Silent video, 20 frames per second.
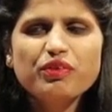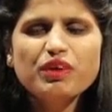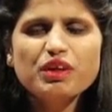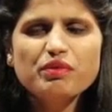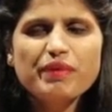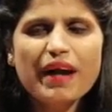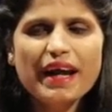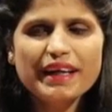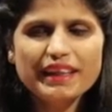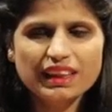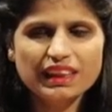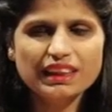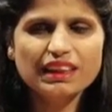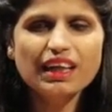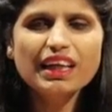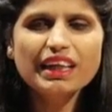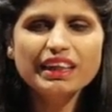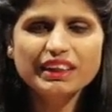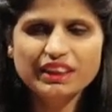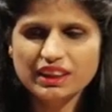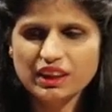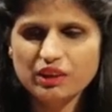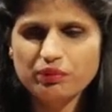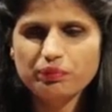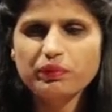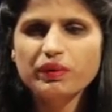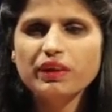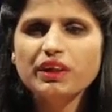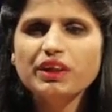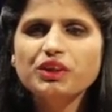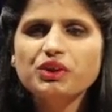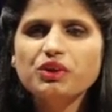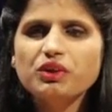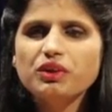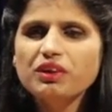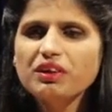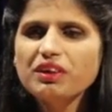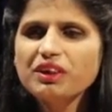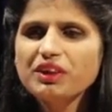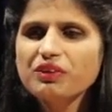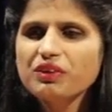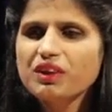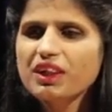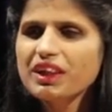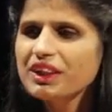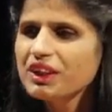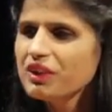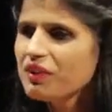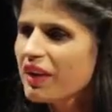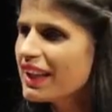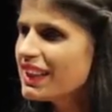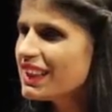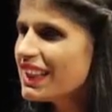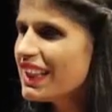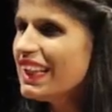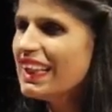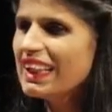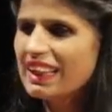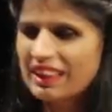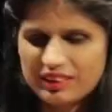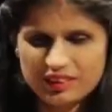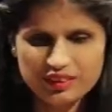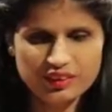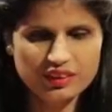Fulbright scholarship to go to the USA.